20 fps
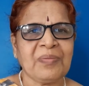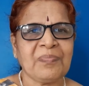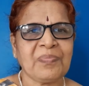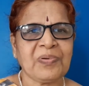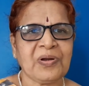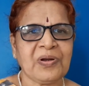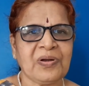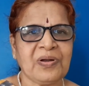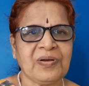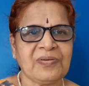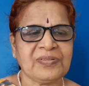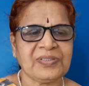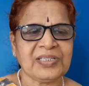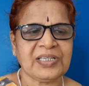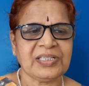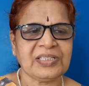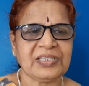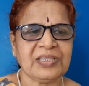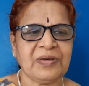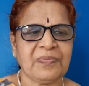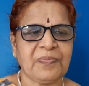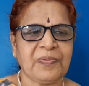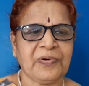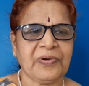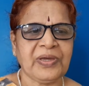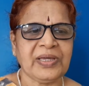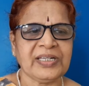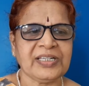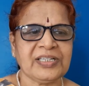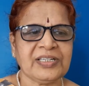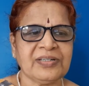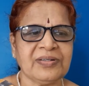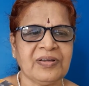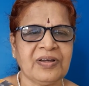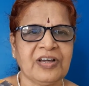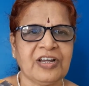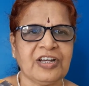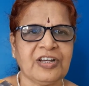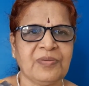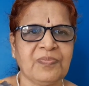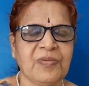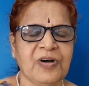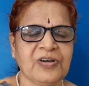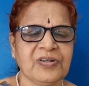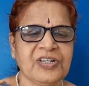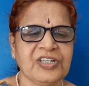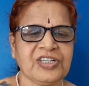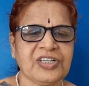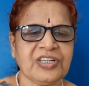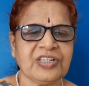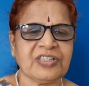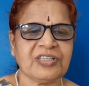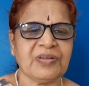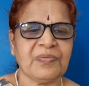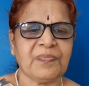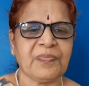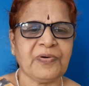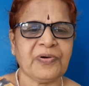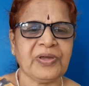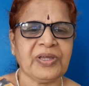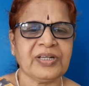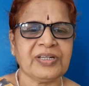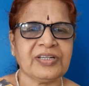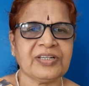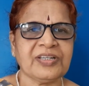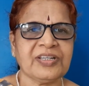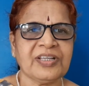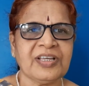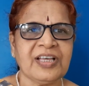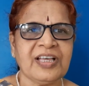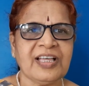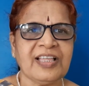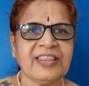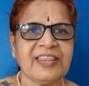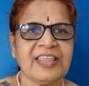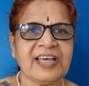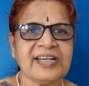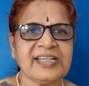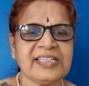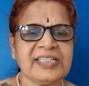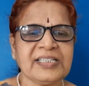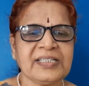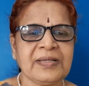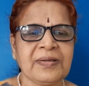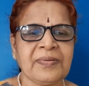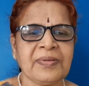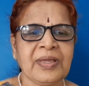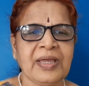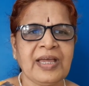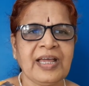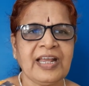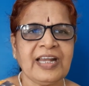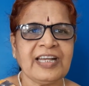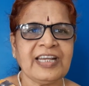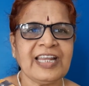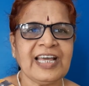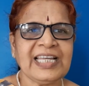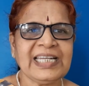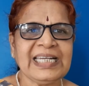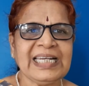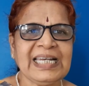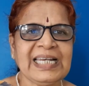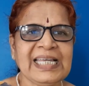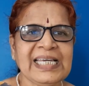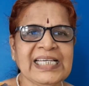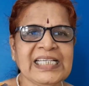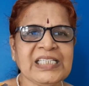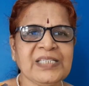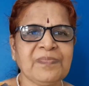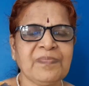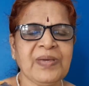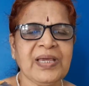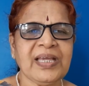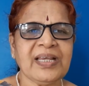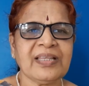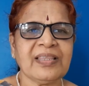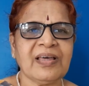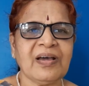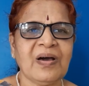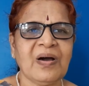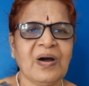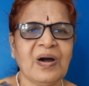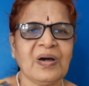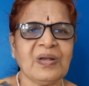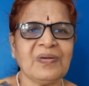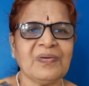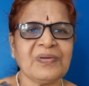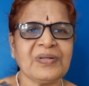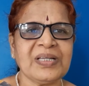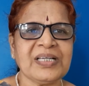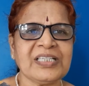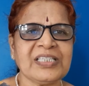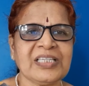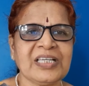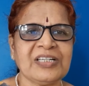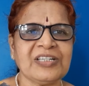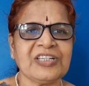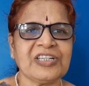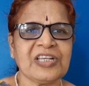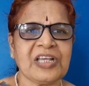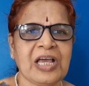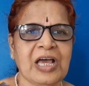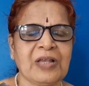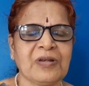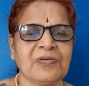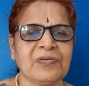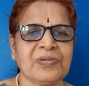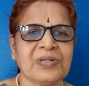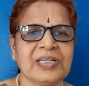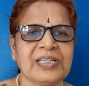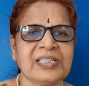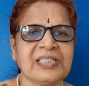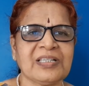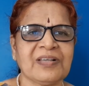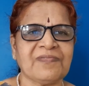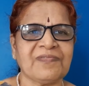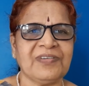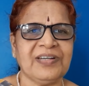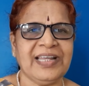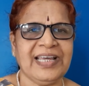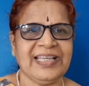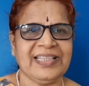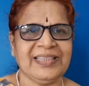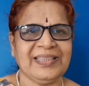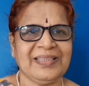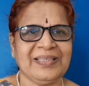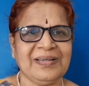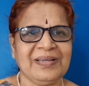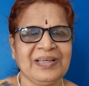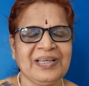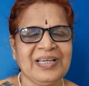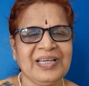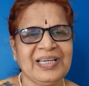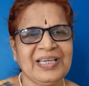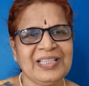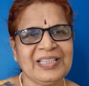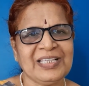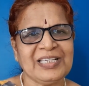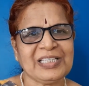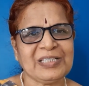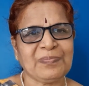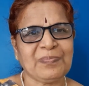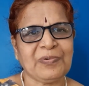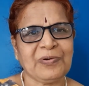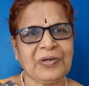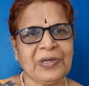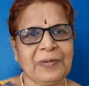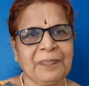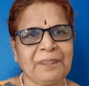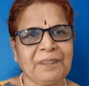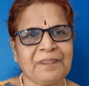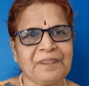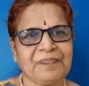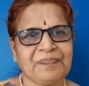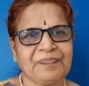pronounces the poet, admonishes the poet. Thus, Donne lays bare the hollowness and shallowness of death in this poem.